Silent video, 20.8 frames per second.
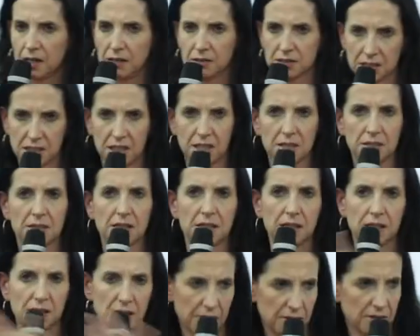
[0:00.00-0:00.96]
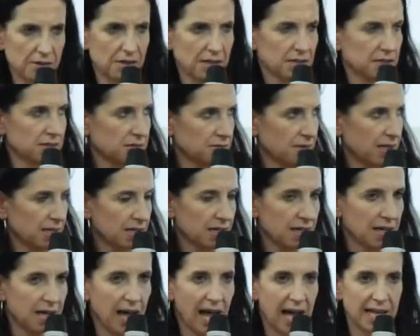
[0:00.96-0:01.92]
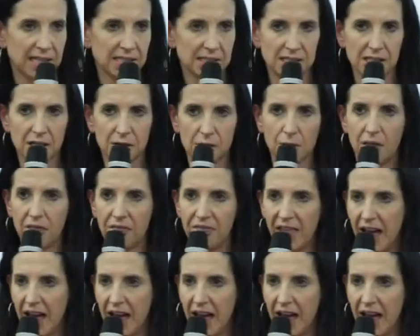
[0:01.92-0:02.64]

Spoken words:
security and other things, right? And so